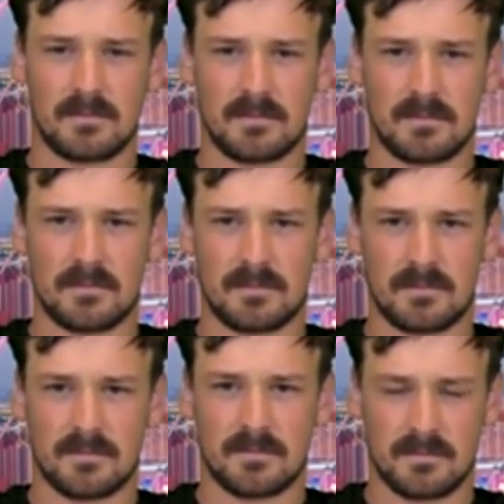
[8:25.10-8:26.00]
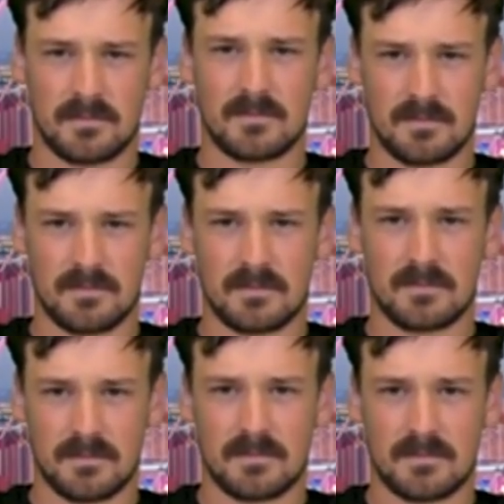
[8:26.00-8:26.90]

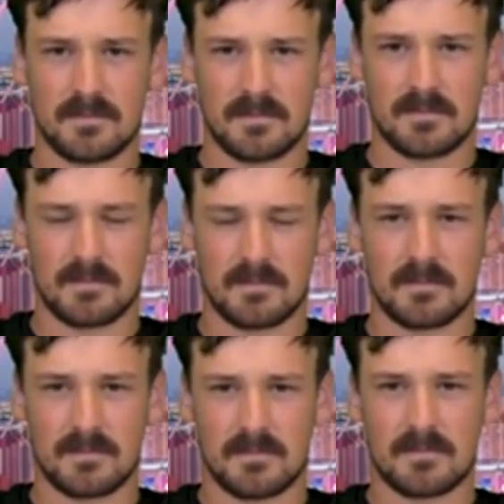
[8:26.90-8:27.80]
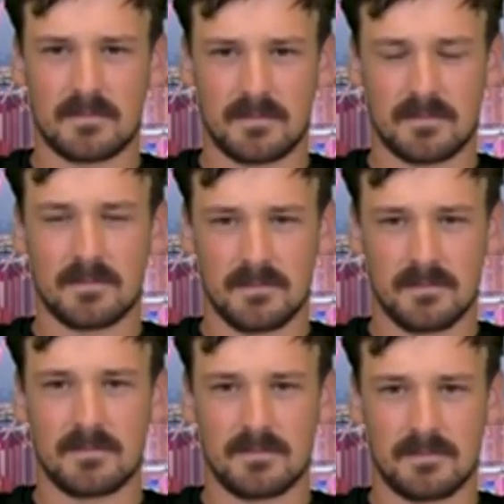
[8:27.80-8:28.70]

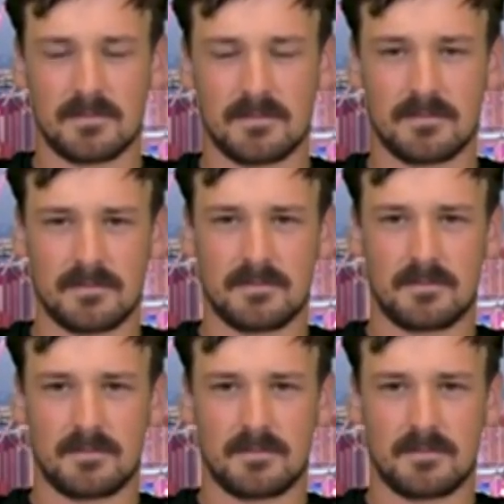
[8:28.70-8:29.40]
(not speaking)